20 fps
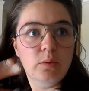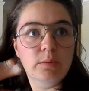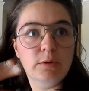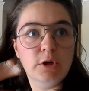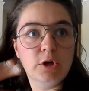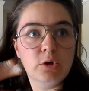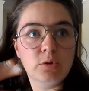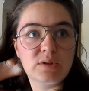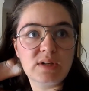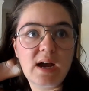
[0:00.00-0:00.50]
we
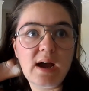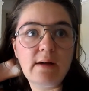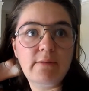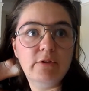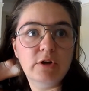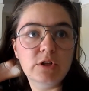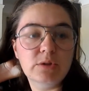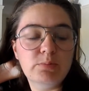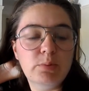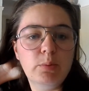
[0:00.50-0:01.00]
were gonna go to
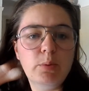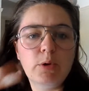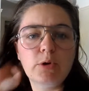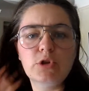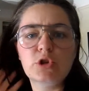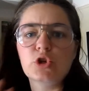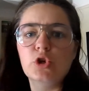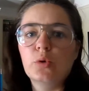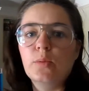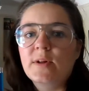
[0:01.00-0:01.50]
Harrods, but we
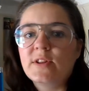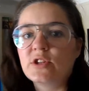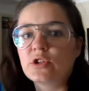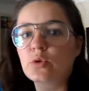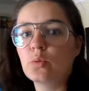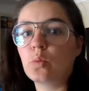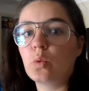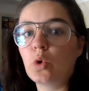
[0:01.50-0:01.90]
weren't sure whether